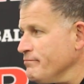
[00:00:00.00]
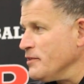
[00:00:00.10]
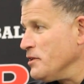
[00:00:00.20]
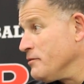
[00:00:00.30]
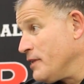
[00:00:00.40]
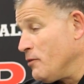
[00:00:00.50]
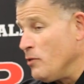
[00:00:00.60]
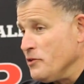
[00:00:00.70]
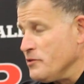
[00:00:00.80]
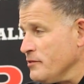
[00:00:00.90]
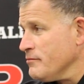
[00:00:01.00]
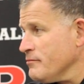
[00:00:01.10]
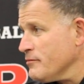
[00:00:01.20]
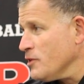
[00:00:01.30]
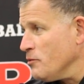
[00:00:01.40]
You know, that was
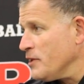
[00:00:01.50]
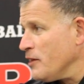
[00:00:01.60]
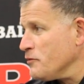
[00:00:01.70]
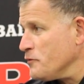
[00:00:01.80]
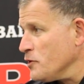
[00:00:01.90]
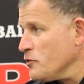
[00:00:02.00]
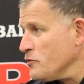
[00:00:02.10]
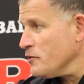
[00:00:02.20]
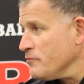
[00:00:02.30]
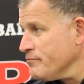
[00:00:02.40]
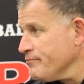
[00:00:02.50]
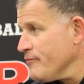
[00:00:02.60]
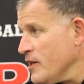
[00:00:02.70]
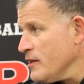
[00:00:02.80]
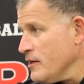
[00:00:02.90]
a going down the field, so.
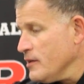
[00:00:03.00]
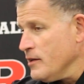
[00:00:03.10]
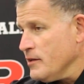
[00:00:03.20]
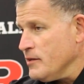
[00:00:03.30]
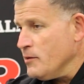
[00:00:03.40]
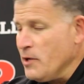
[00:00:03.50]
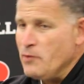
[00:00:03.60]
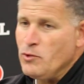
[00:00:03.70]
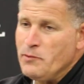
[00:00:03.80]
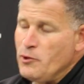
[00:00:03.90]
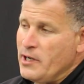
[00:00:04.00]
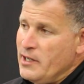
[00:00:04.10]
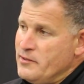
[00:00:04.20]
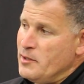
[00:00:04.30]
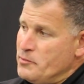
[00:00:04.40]
And then we had one where it
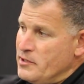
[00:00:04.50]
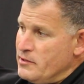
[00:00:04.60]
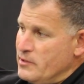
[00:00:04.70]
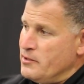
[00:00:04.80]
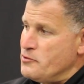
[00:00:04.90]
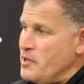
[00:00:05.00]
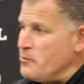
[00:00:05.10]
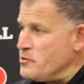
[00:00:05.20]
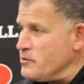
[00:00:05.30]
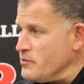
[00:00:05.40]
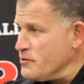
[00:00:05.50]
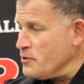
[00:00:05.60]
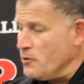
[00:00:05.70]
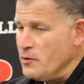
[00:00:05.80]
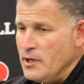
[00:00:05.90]
got tipped in an interception.
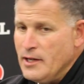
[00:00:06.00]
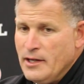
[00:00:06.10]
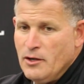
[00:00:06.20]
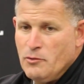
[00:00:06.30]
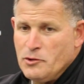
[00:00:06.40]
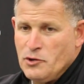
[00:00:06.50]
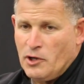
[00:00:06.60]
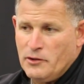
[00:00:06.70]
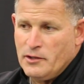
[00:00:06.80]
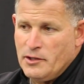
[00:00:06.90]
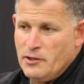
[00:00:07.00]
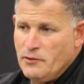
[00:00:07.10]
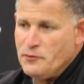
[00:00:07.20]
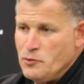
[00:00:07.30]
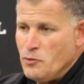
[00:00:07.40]
So we took, a
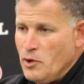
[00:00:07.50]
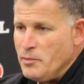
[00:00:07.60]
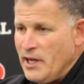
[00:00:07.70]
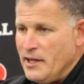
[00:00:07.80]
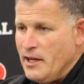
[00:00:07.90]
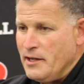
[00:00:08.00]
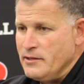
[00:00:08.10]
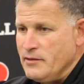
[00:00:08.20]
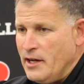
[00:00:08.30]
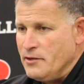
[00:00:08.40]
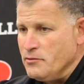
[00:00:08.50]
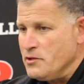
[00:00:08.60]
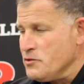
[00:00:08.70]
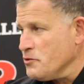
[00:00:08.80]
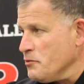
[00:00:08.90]
few more, but I don't
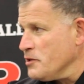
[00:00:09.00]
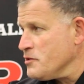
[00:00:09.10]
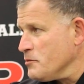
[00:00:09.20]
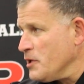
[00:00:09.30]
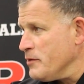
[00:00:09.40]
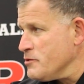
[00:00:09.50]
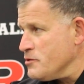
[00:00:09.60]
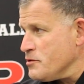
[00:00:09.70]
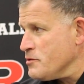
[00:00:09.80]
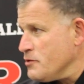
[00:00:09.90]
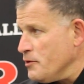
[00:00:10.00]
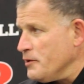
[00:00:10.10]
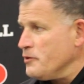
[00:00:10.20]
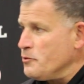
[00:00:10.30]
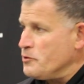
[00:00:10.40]
disagree. Sometimes you just turn
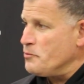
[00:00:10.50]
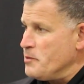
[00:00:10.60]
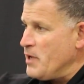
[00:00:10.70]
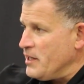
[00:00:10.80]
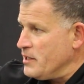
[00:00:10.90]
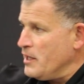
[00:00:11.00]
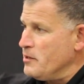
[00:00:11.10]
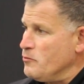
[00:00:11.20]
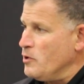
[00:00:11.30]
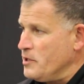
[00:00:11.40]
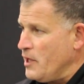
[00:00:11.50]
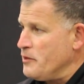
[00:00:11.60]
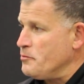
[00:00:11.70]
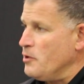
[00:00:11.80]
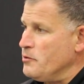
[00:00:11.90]
it into a three-man game, one guy
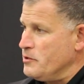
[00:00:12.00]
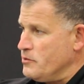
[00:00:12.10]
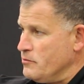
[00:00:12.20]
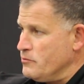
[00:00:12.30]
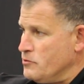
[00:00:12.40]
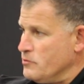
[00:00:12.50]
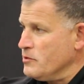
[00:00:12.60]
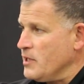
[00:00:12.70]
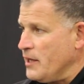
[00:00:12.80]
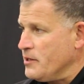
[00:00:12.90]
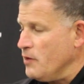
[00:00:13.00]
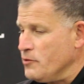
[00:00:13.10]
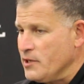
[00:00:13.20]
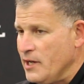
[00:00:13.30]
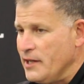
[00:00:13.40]
throwing and guy
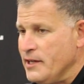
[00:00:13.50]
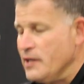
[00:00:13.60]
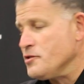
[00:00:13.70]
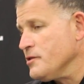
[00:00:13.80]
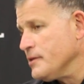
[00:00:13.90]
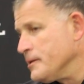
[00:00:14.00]
covering and guy catching.